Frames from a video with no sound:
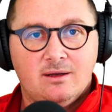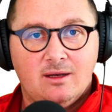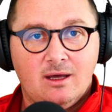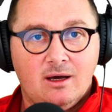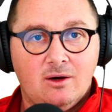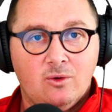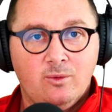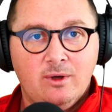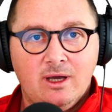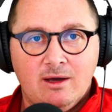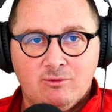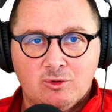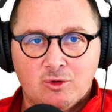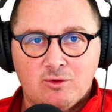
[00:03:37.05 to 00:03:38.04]
Now we
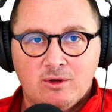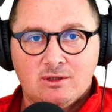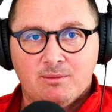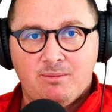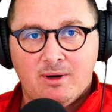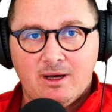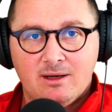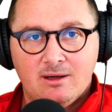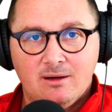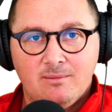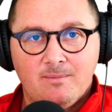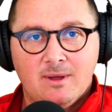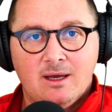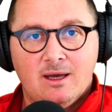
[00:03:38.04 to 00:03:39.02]
have to create a panel
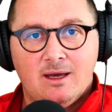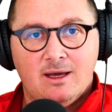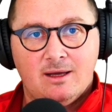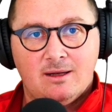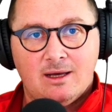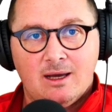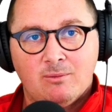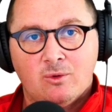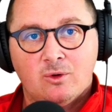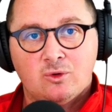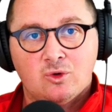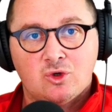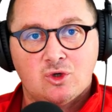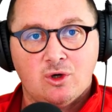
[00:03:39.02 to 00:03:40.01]
and I'm going
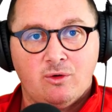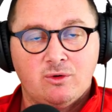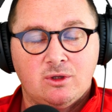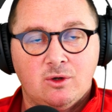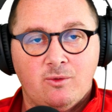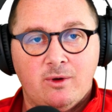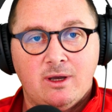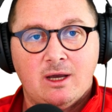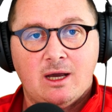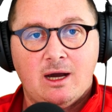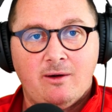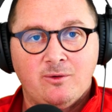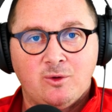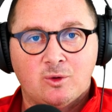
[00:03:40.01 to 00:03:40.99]
to show you the way
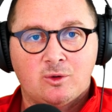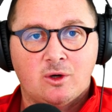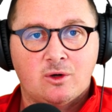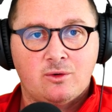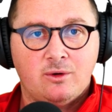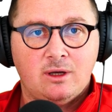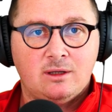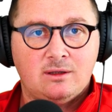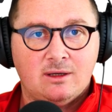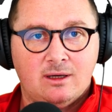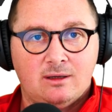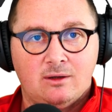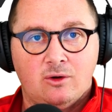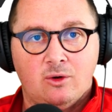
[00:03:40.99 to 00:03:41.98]
how you can create
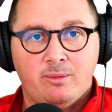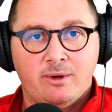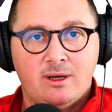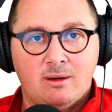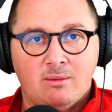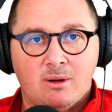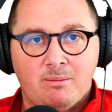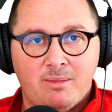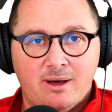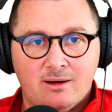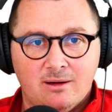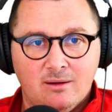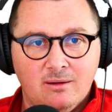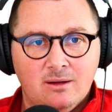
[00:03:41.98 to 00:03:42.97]
an openable
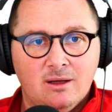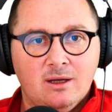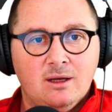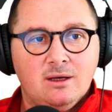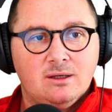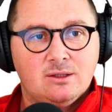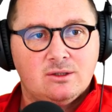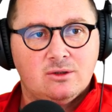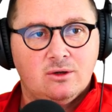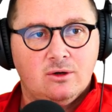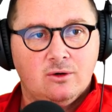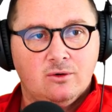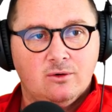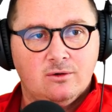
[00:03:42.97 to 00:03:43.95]
panel. So
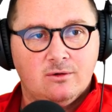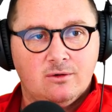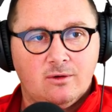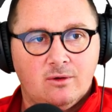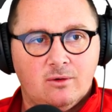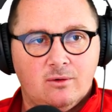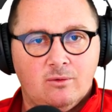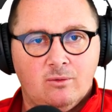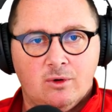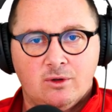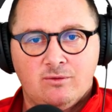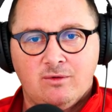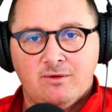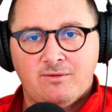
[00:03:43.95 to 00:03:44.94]

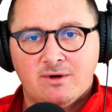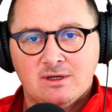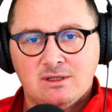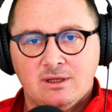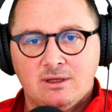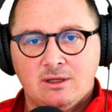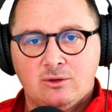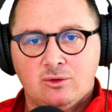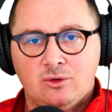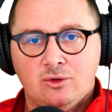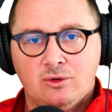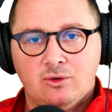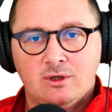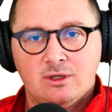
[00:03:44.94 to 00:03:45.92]
what we firstly need to
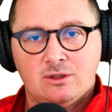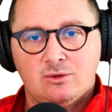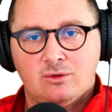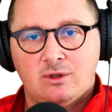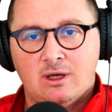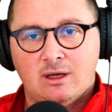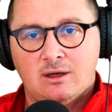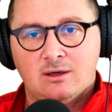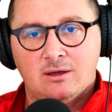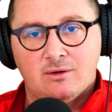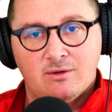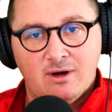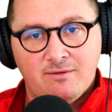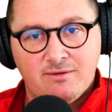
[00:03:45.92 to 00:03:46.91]
do is to take
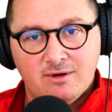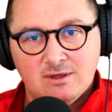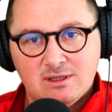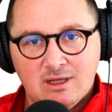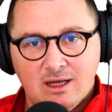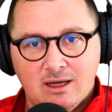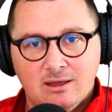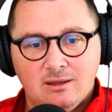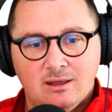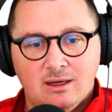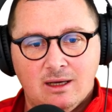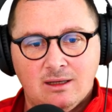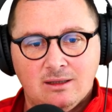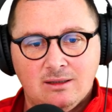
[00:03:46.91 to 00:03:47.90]
a reference line,
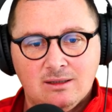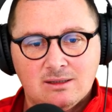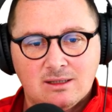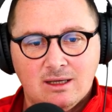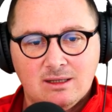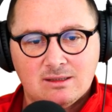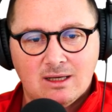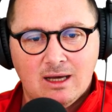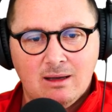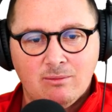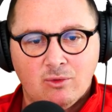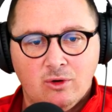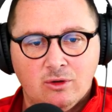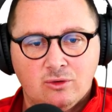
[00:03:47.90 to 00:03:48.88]
and in this case
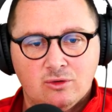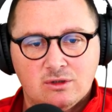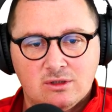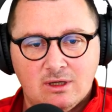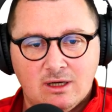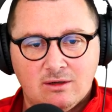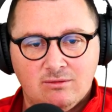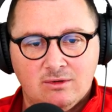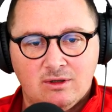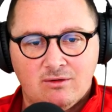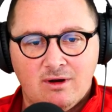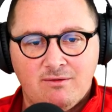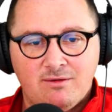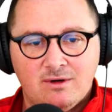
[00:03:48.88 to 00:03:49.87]
I'm going to start with a
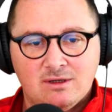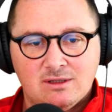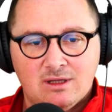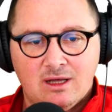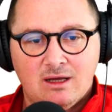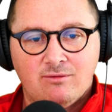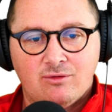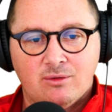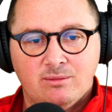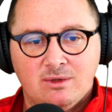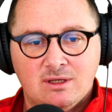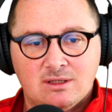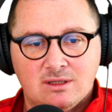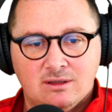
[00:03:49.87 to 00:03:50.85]
reference line from
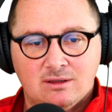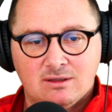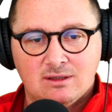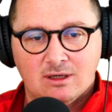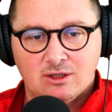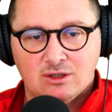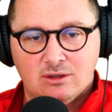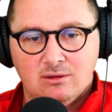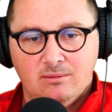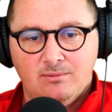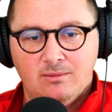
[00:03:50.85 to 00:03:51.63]
this intersection.